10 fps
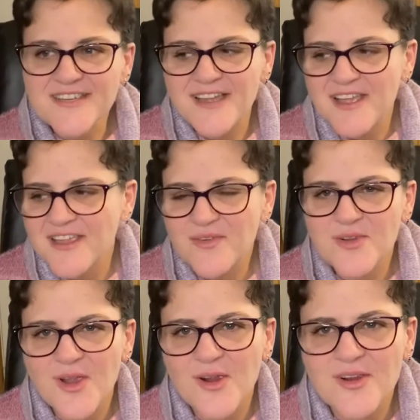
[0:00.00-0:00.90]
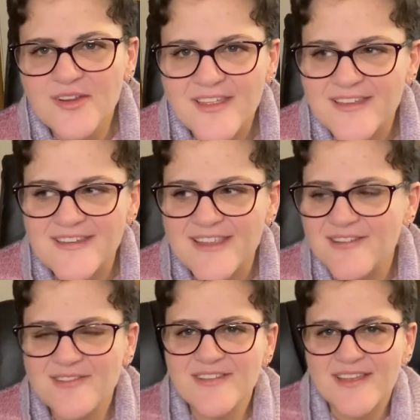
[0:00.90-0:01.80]
I give her yarn and
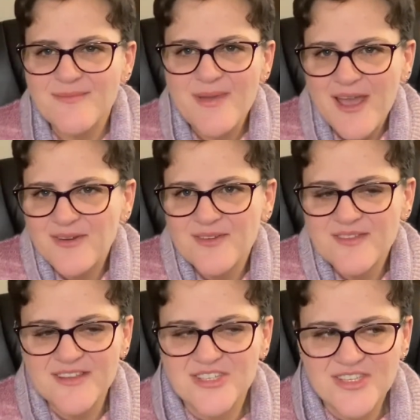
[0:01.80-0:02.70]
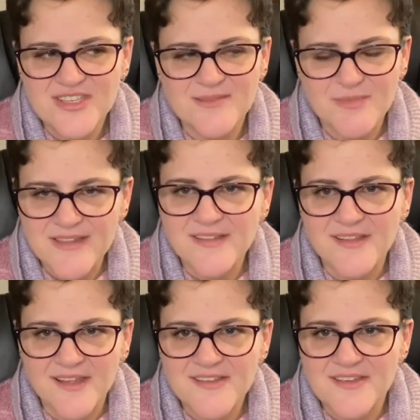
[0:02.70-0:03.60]
needles and patterns, and she basically
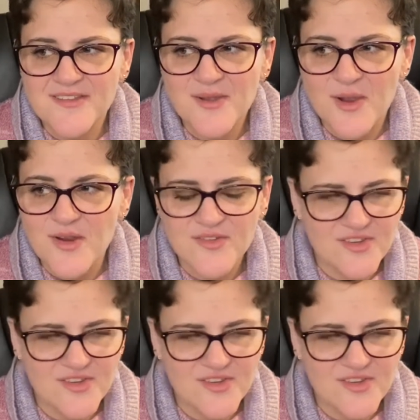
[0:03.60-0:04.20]
likes to knit scarves.